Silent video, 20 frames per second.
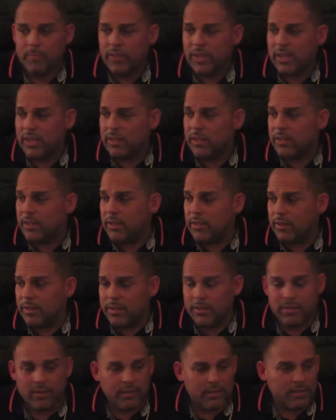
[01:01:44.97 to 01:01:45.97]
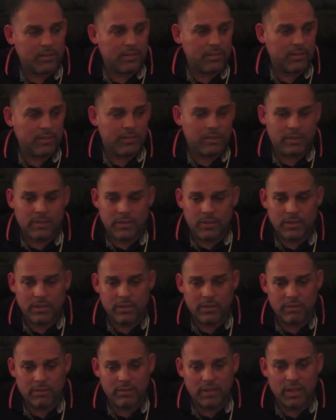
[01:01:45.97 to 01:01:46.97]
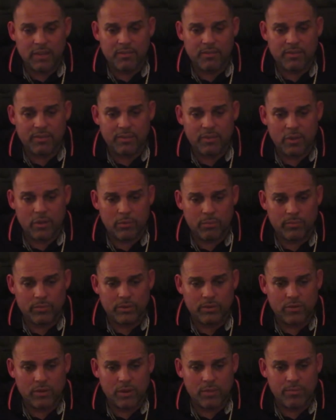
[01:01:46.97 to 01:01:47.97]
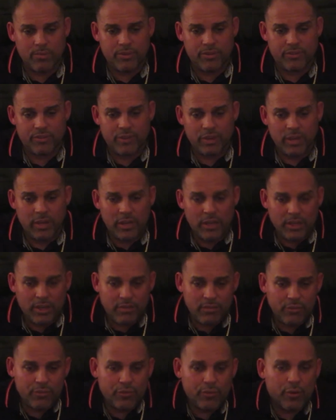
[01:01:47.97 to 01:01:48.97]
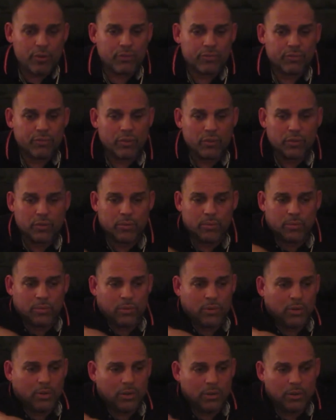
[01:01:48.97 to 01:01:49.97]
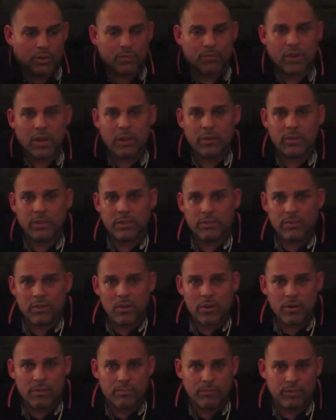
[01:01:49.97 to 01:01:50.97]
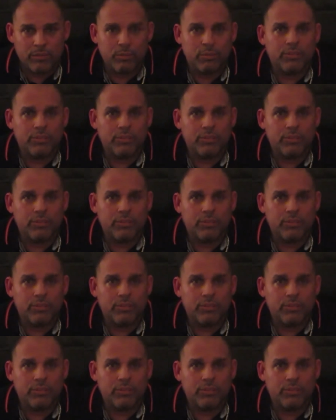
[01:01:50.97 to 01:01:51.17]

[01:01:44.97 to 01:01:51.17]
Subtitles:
and this is his length, his arm reach, if you draw a circle around his arm reach,